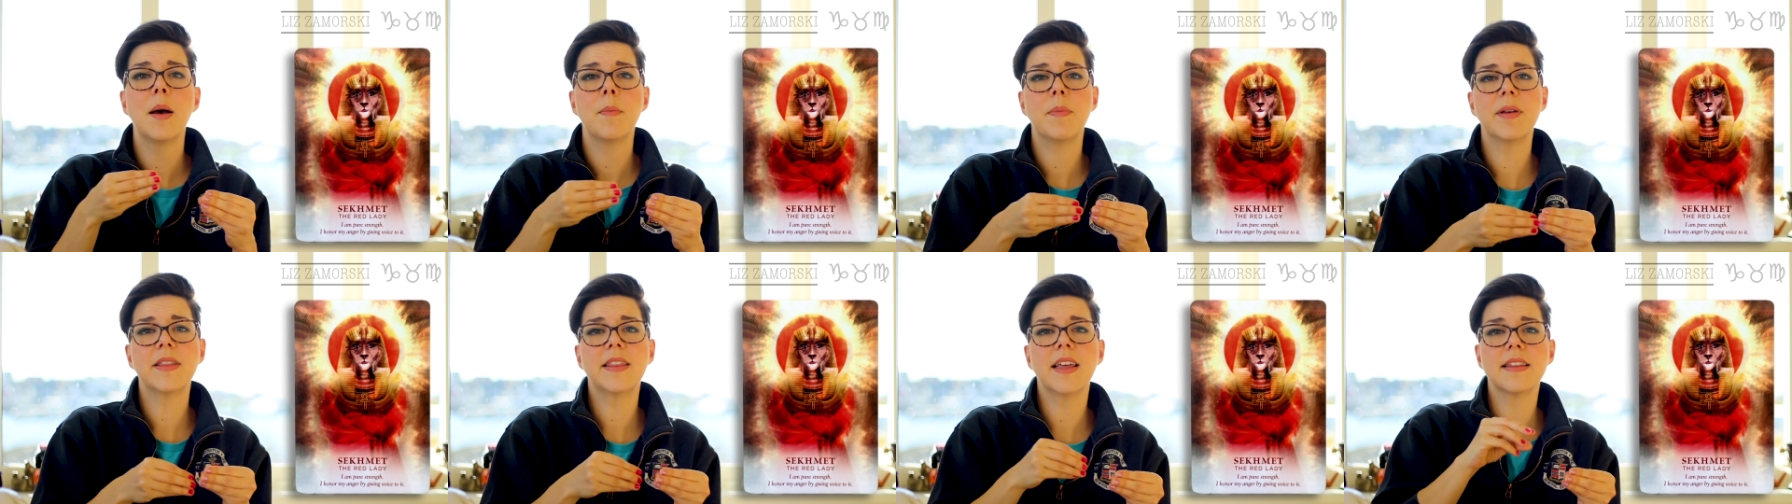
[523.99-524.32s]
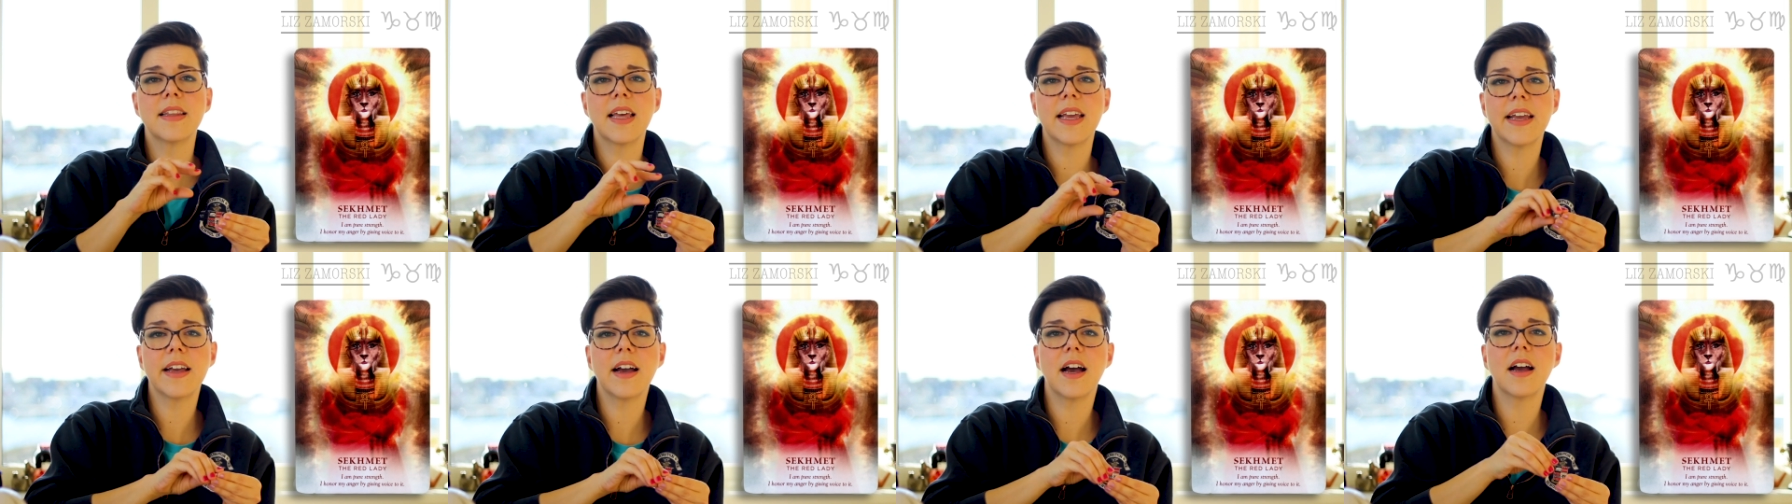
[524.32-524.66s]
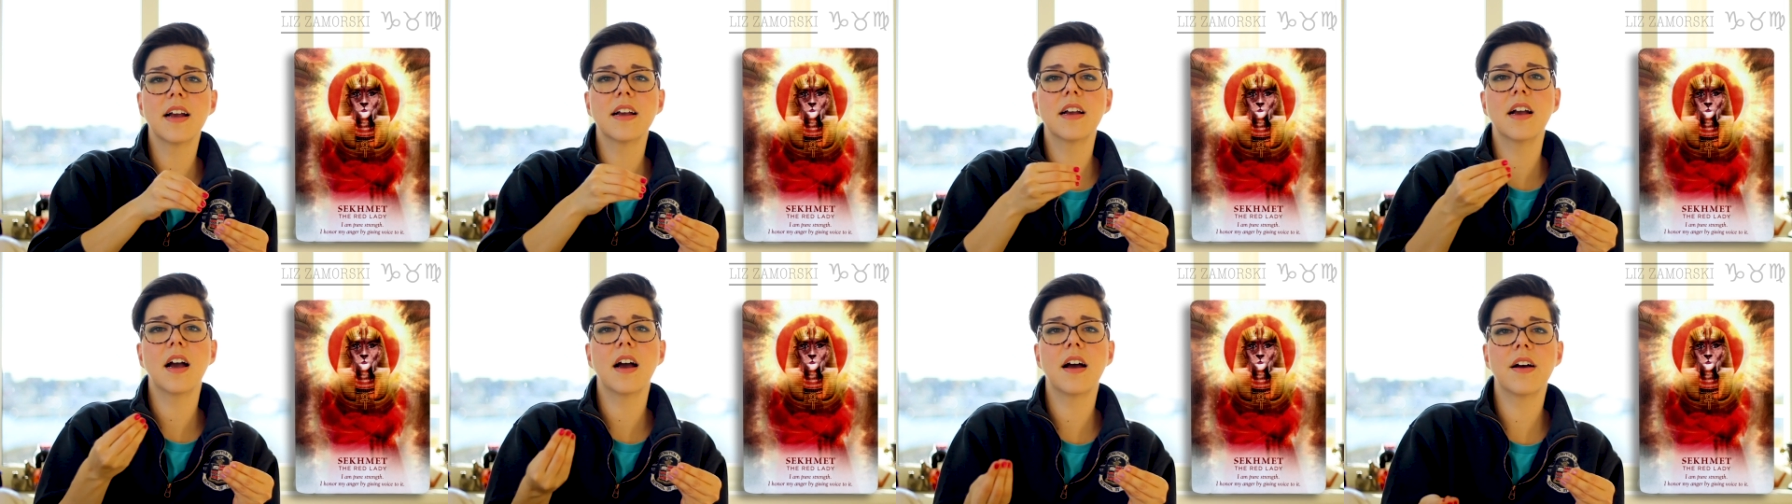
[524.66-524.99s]
but then like
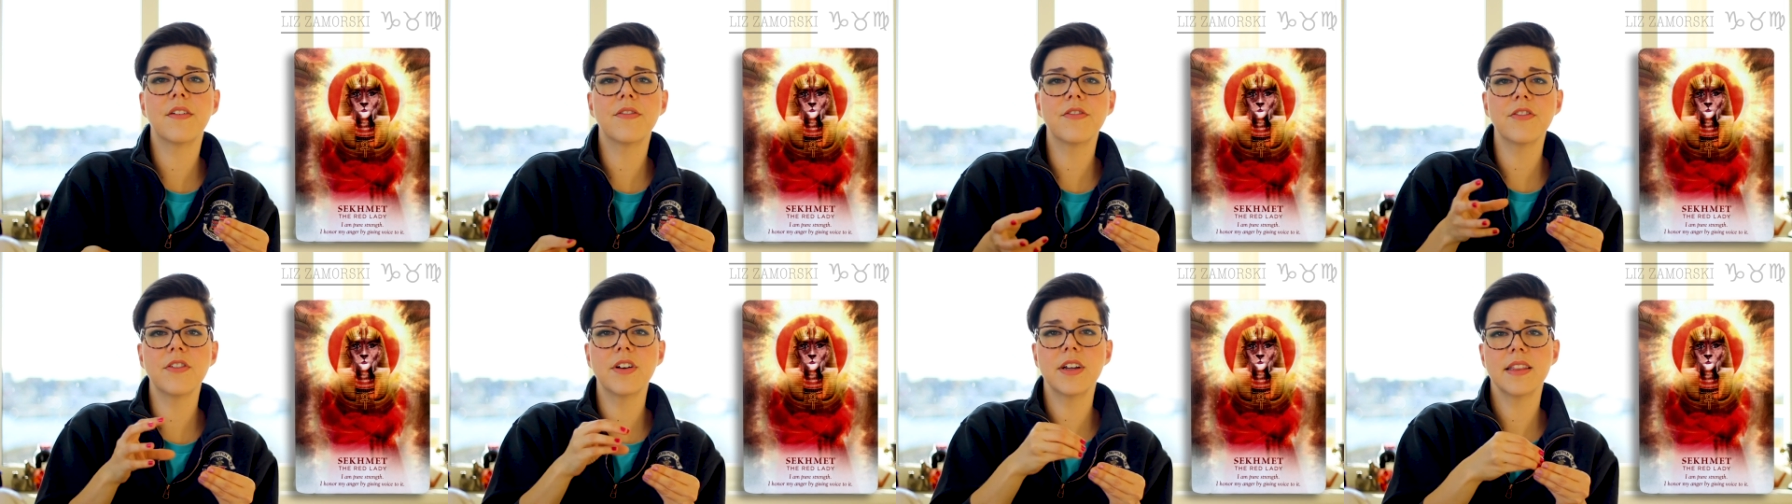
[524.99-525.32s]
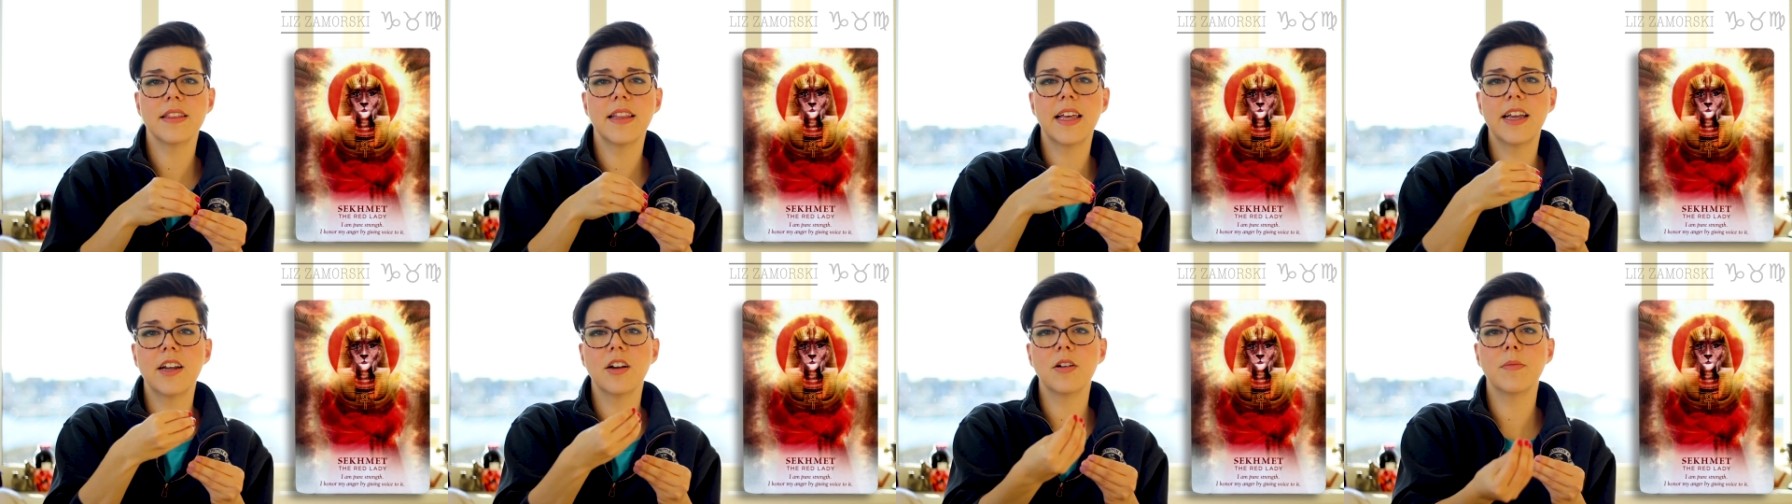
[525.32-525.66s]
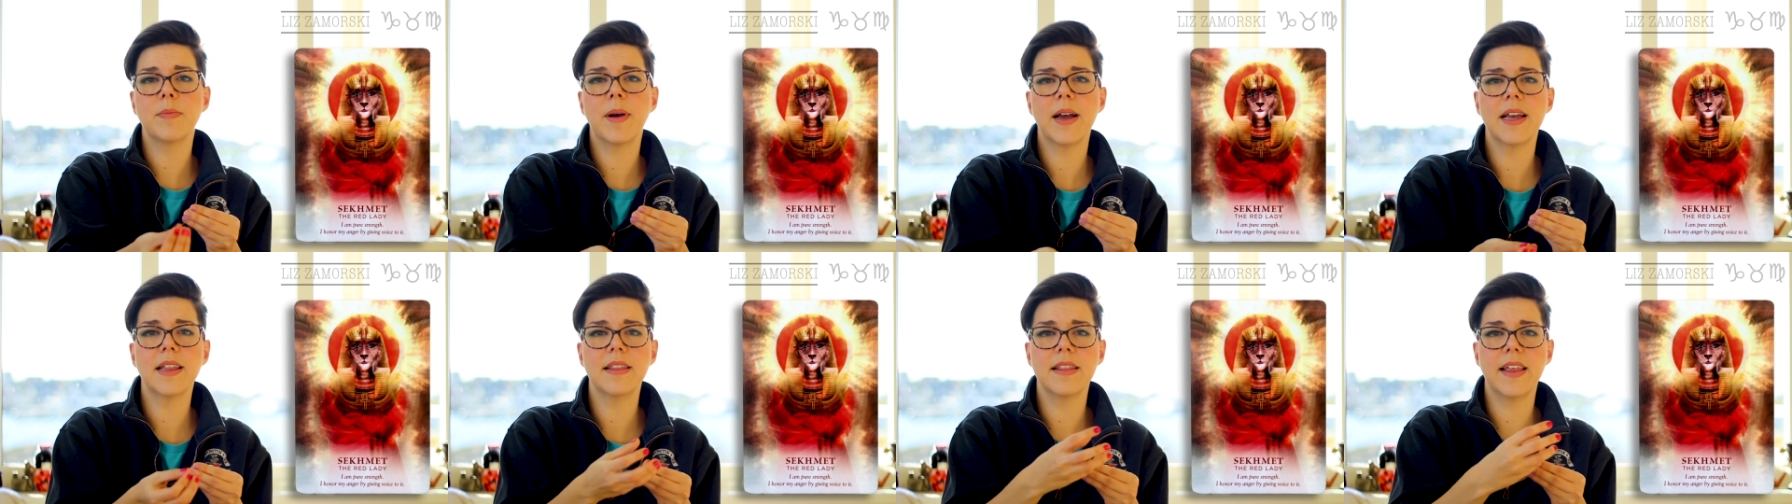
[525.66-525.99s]
uncover it layer by